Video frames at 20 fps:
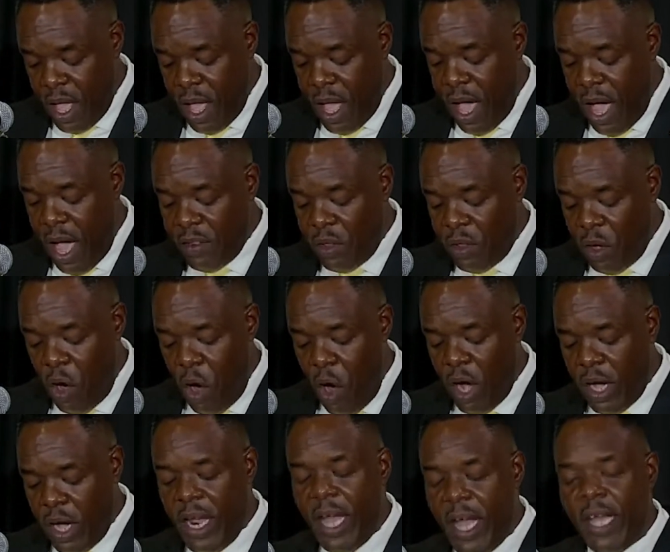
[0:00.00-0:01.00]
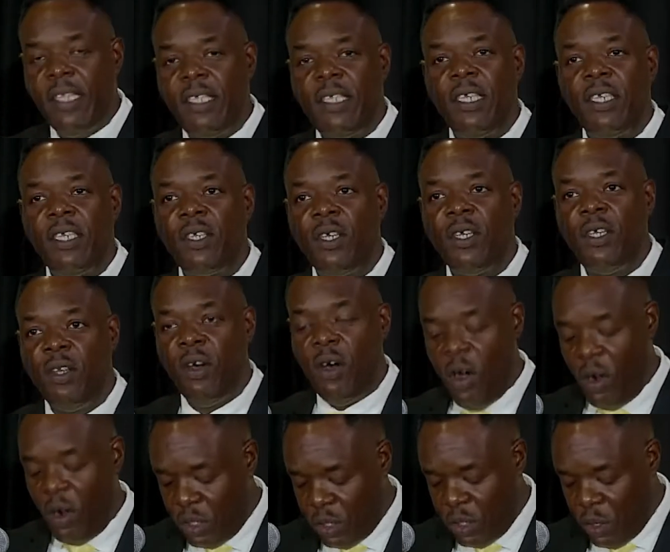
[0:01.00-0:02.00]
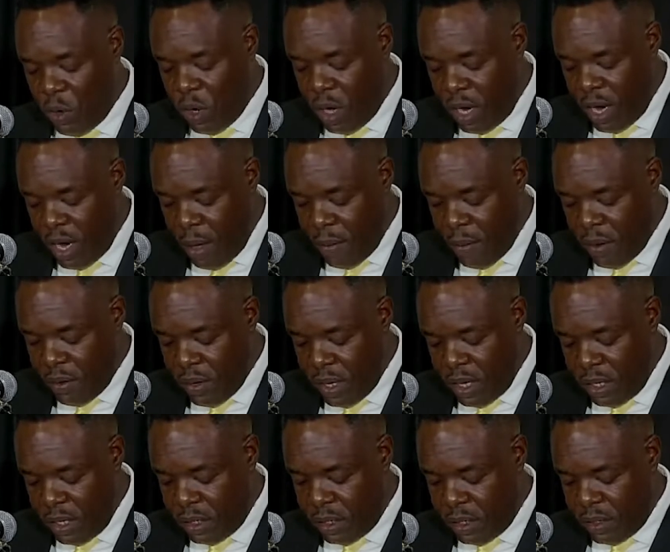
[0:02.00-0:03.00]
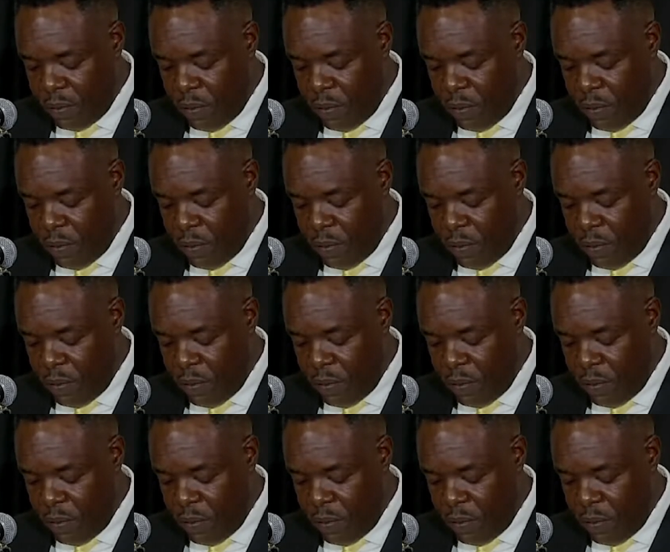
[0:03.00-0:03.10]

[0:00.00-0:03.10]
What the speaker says: And the organization also collaborates